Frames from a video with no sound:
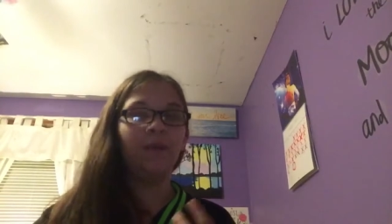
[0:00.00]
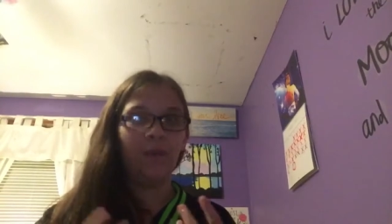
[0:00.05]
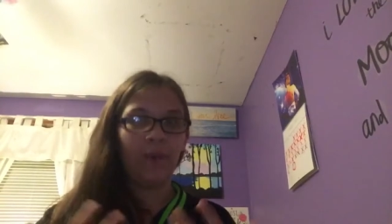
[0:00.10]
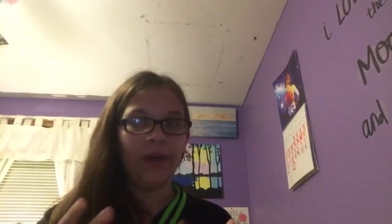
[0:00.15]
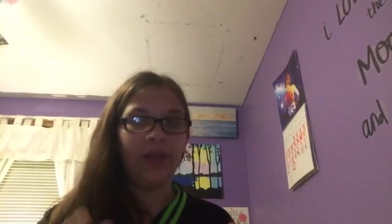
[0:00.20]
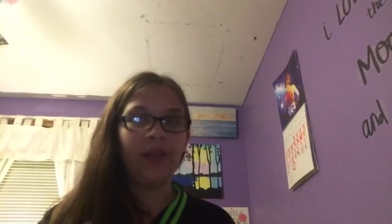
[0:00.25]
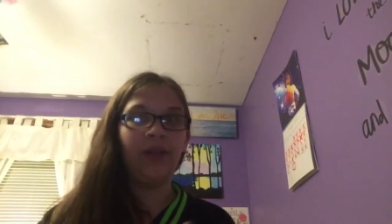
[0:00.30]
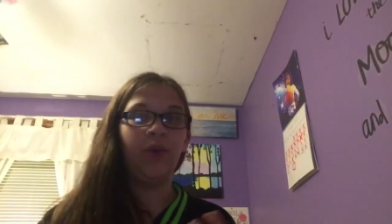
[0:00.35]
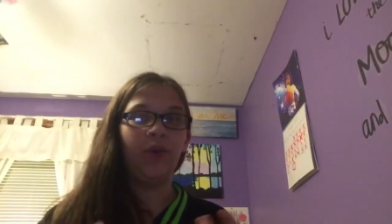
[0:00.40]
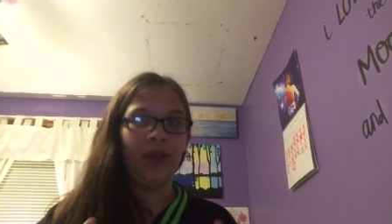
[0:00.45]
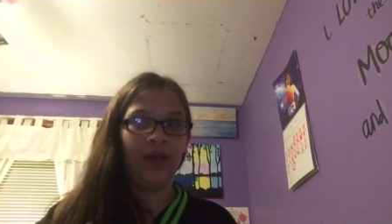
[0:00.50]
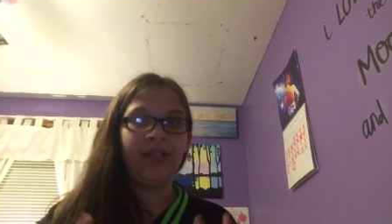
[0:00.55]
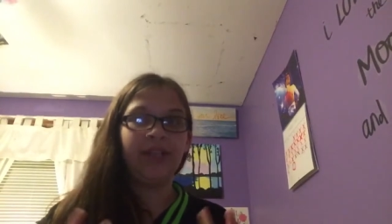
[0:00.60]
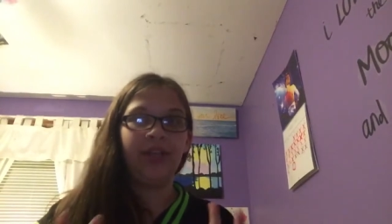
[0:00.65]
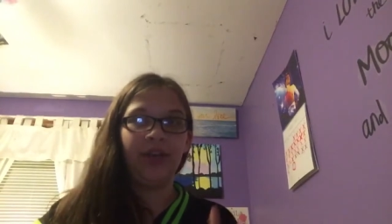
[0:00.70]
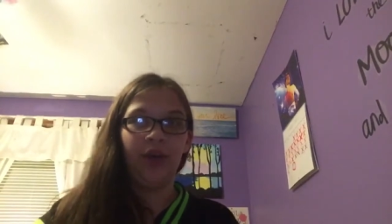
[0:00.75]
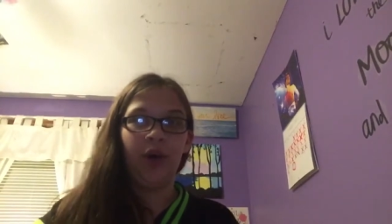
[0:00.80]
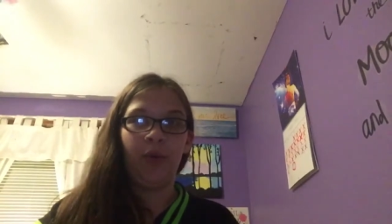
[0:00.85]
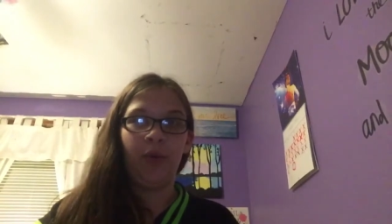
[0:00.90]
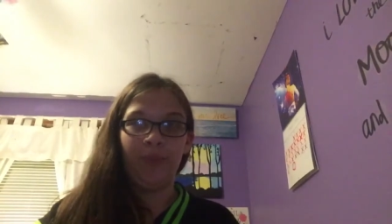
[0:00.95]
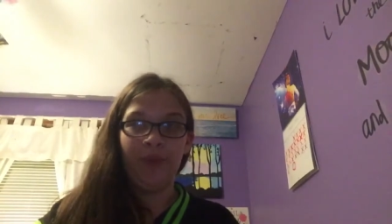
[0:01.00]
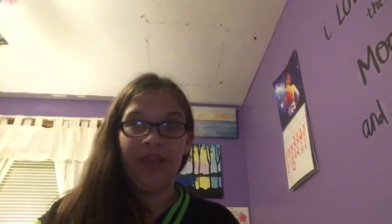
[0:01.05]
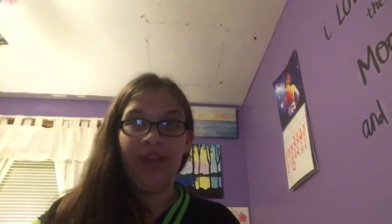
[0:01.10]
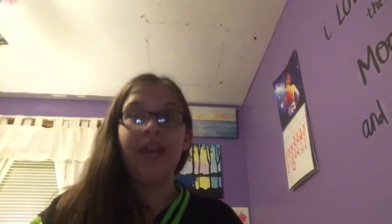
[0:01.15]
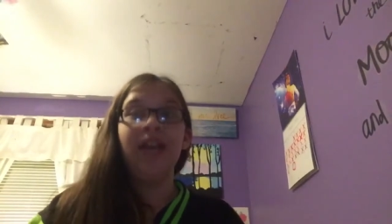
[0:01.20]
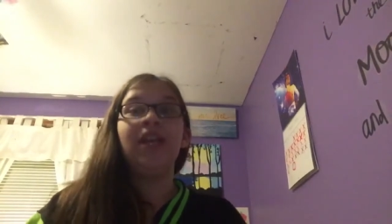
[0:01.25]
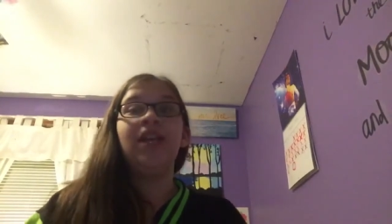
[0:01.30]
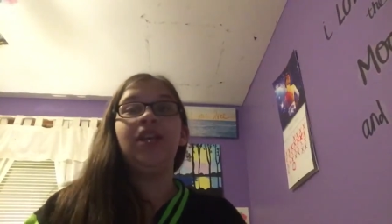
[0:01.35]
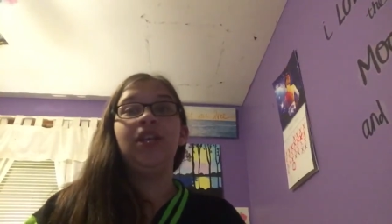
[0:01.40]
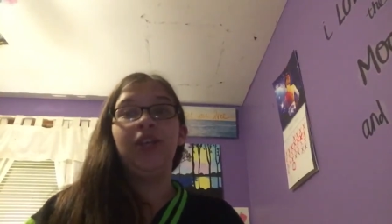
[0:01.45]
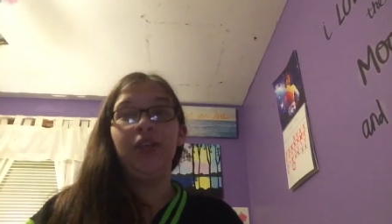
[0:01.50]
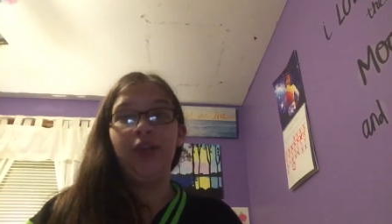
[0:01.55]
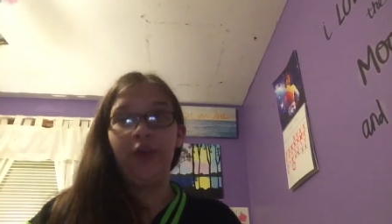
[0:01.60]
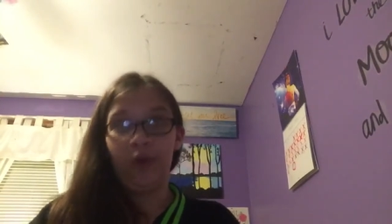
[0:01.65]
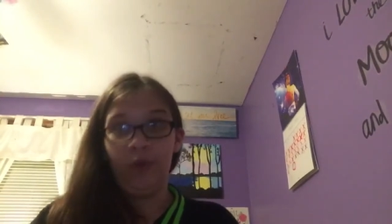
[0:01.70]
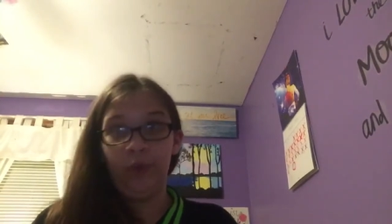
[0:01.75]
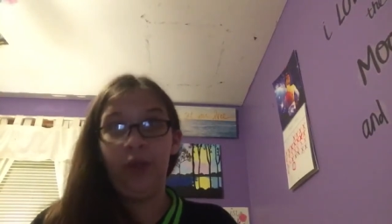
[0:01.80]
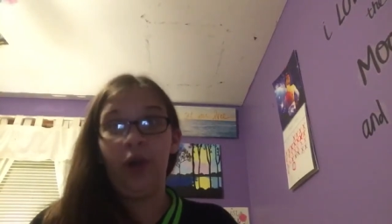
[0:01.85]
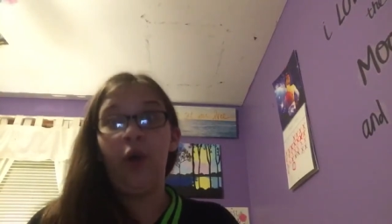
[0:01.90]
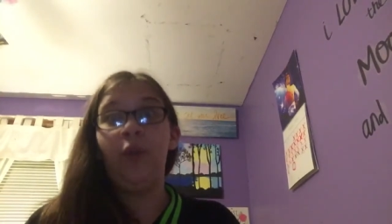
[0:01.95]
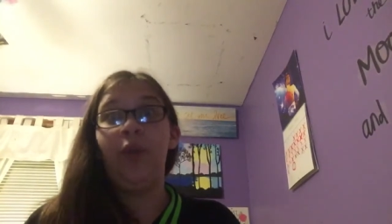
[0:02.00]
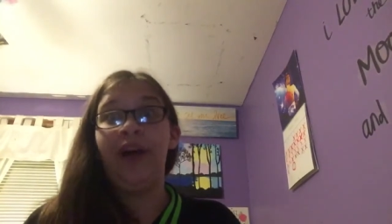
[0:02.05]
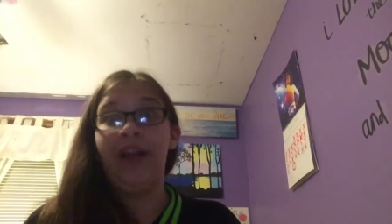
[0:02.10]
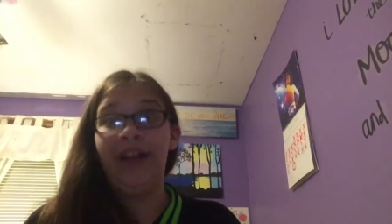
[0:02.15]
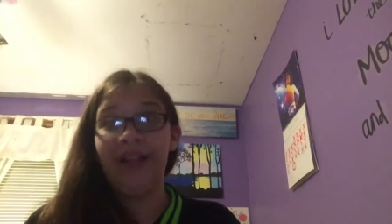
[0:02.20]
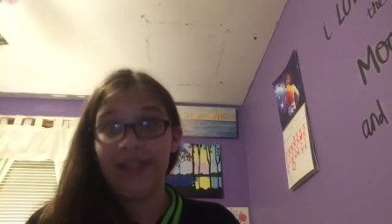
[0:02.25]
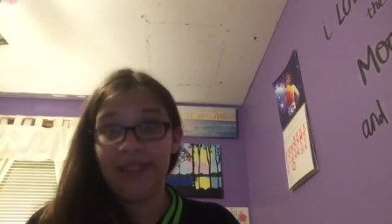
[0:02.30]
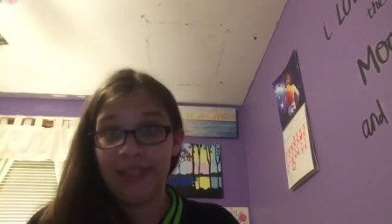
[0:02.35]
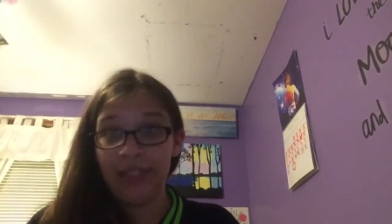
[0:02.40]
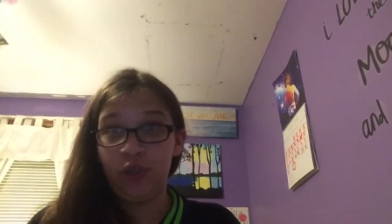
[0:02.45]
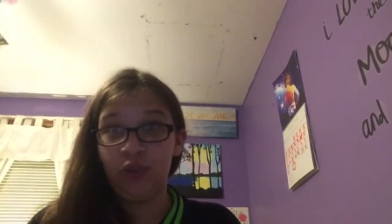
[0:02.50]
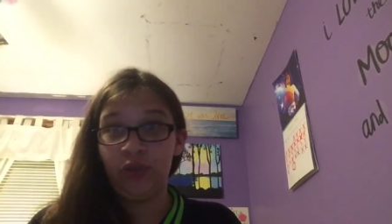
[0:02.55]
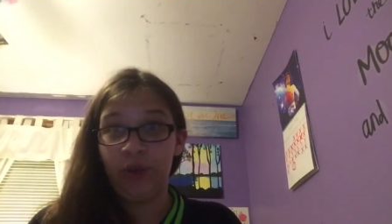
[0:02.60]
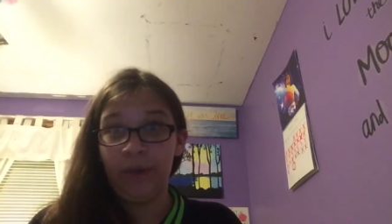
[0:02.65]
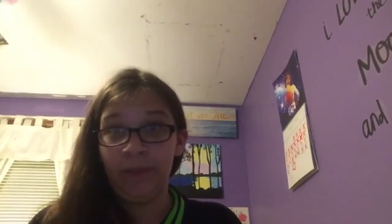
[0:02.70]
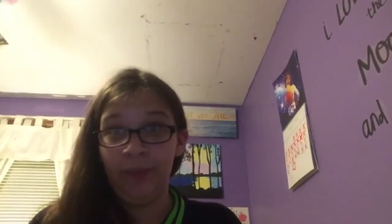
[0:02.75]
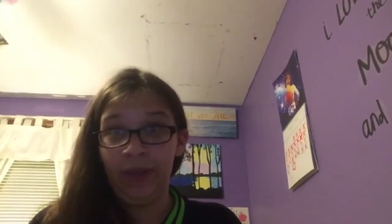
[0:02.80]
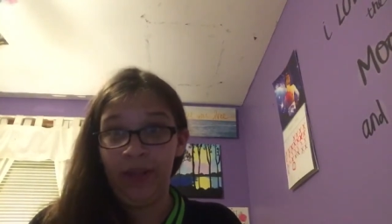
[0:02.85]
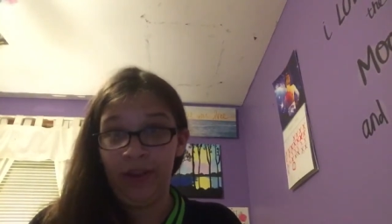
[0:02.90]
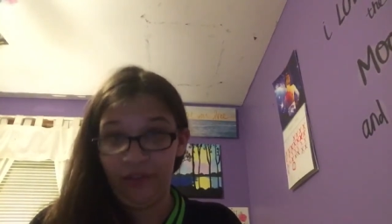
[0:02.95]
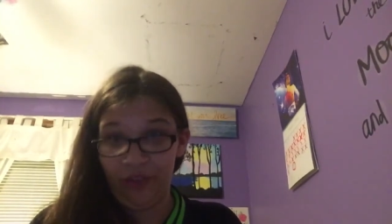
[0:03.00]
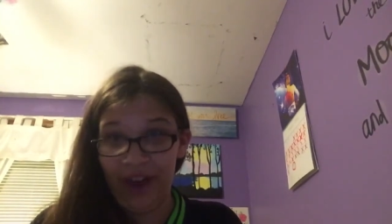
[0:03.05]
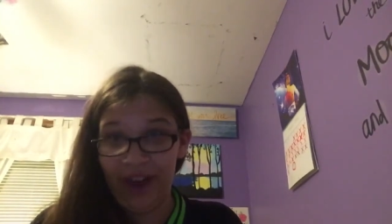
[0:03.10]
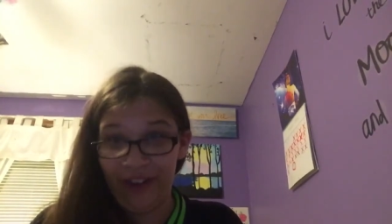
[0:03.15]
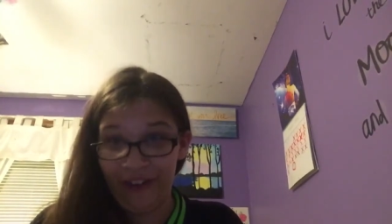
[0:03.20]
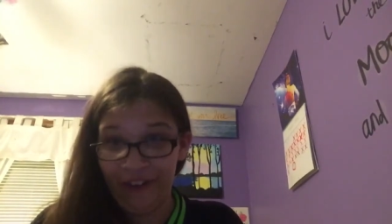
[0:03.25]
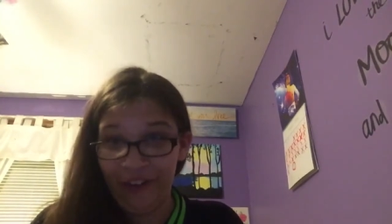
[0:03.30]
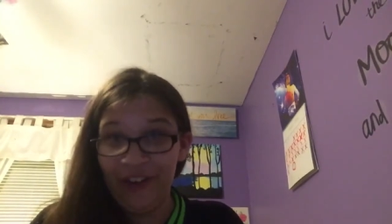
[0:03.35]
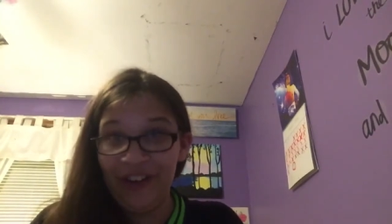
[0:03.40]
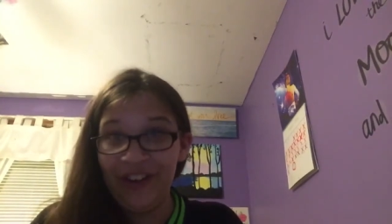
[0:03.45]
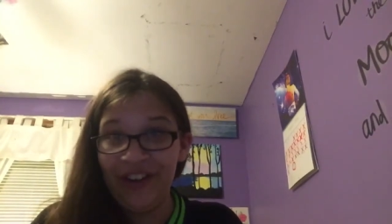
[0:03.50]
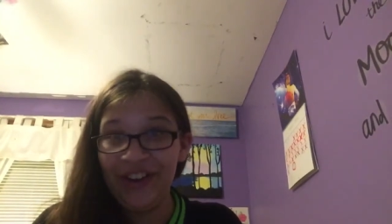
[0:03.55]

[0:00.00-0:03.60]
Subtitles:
when you'll get to know me, you'll know that is extremely rare.